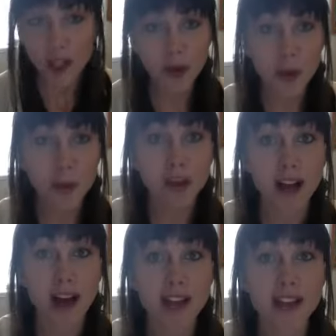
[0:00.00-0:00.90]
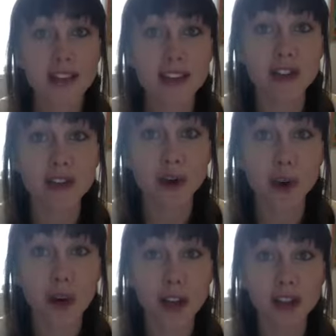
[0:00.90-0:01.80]
you apply an essential
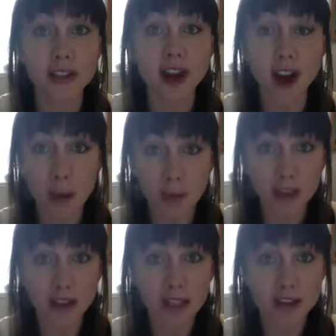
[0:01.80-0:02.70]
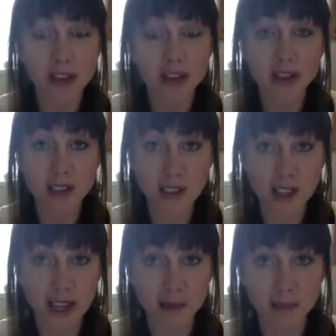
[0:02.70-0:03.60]
oil topically to your
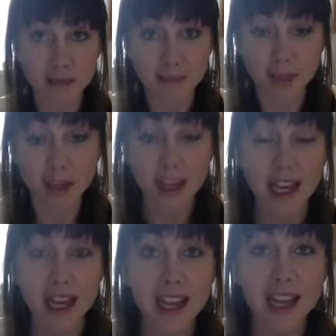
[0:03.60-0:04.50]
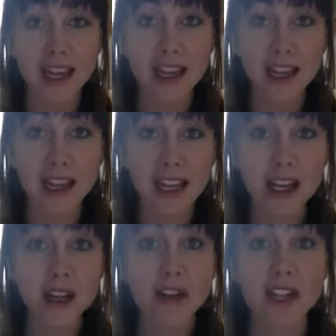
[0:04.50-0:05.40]
skin, it
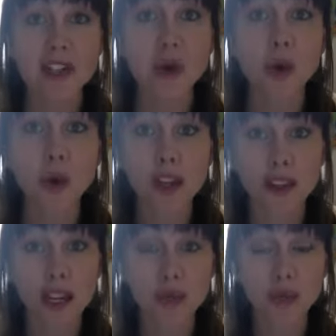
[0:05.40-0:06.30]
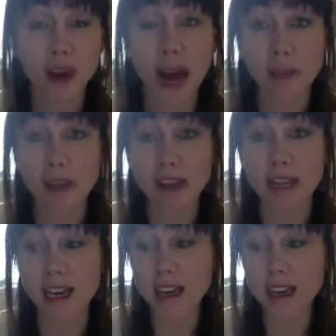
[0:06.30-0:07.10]
integrates quickly and rapidly